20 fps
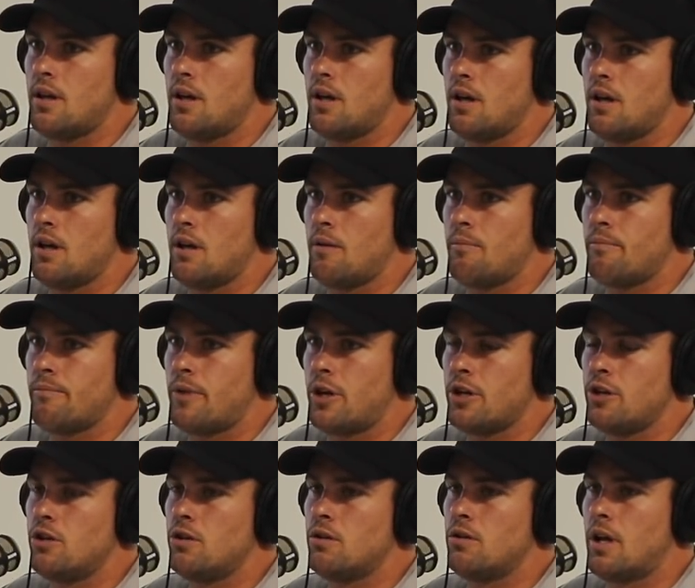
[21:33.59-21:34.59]

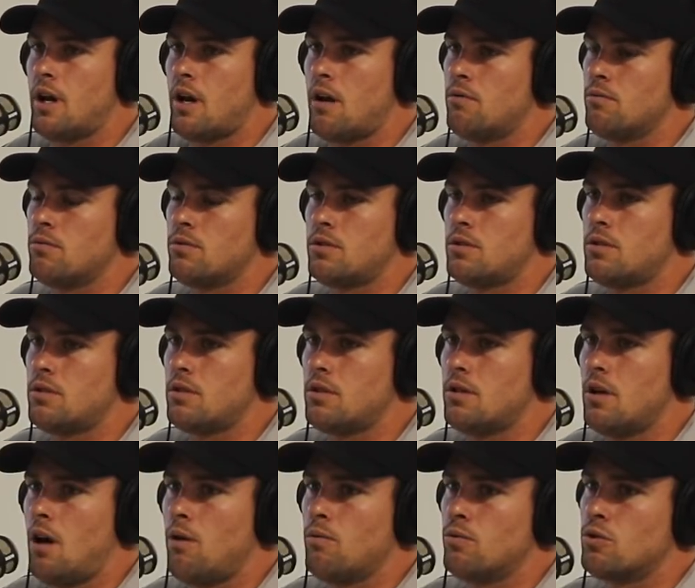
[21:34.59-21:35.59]
I knew that I
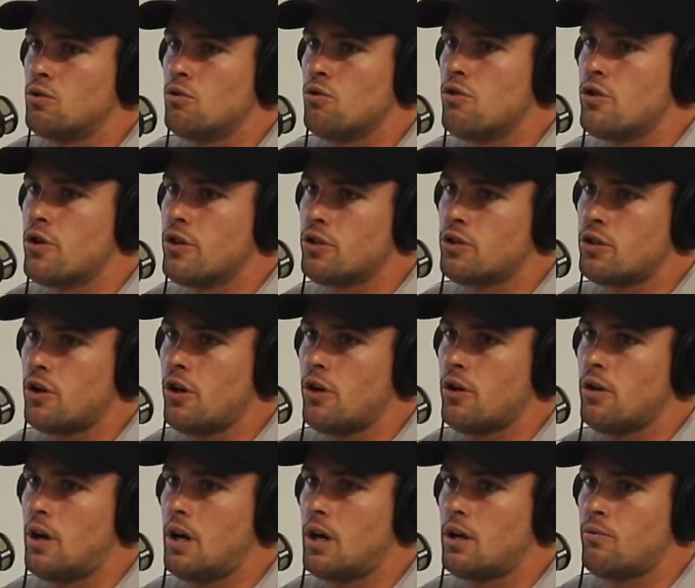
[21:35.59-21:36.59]
was gone, and
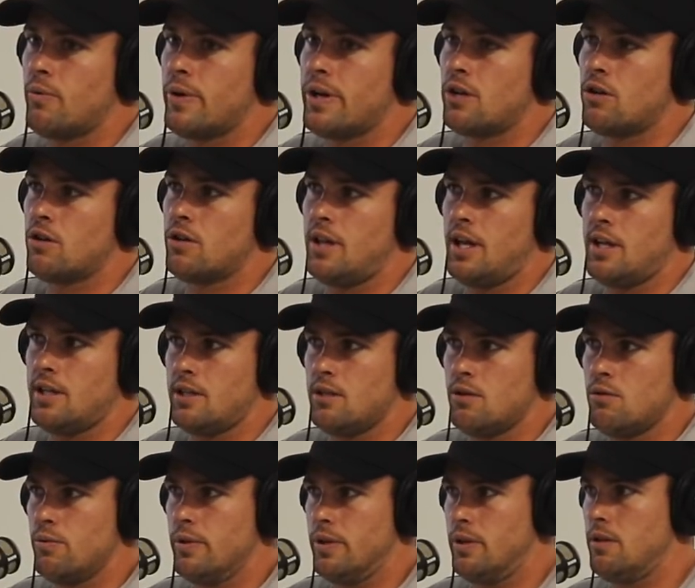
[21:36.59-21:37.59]
so I went and got that
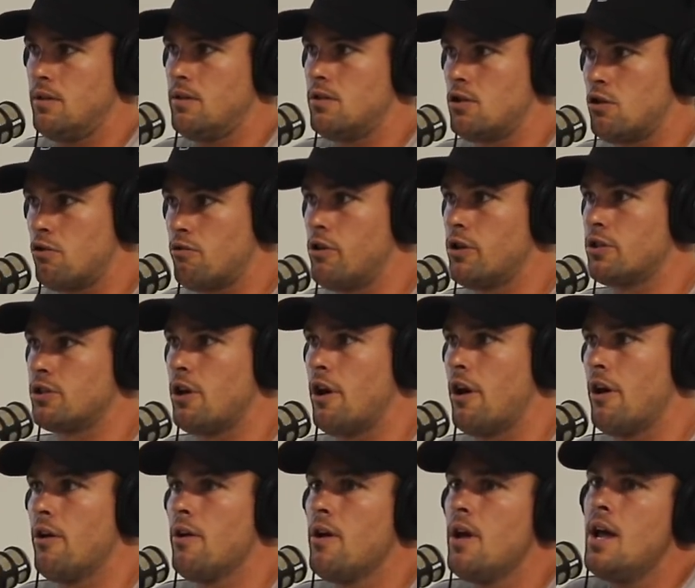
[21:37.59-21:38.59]
deal with
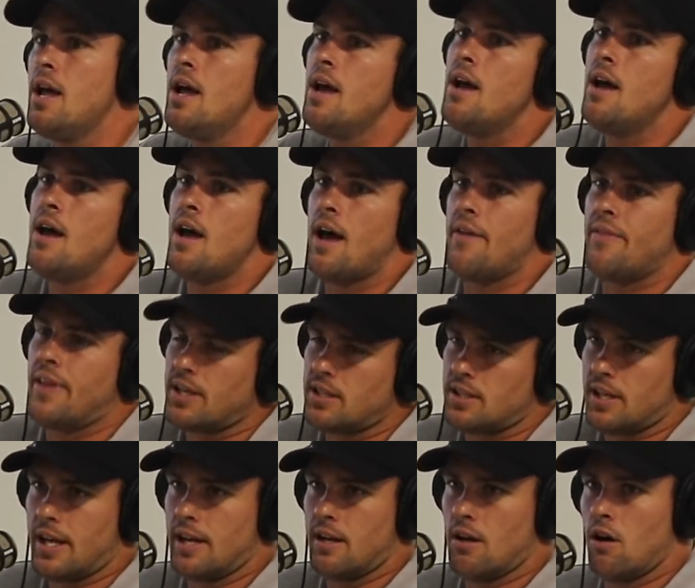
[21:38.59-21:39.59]
Toronto, and they
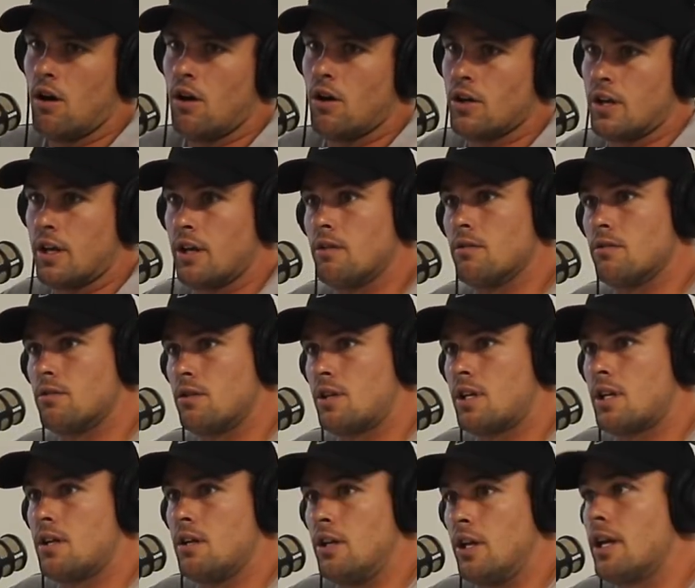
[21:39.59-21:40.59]
said,
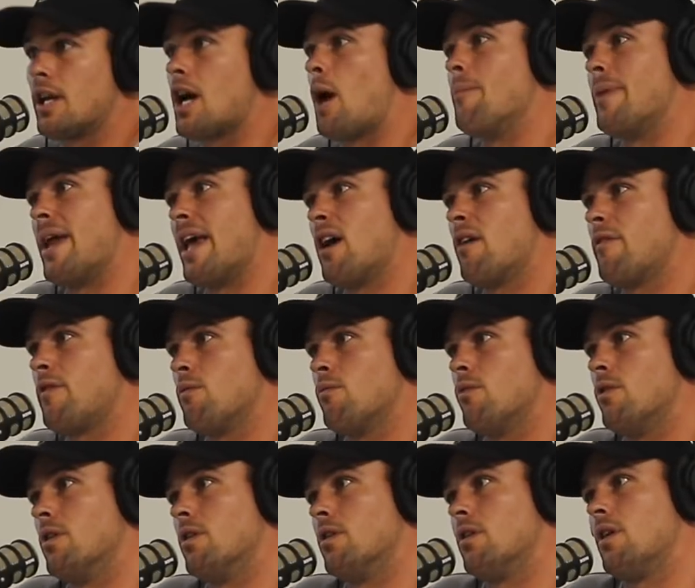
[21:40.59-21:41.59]
you can come now if you
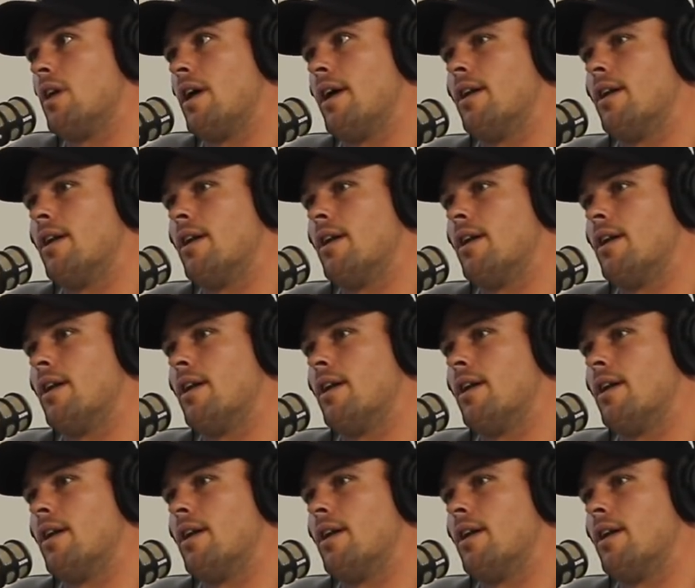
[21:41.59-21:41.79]
want.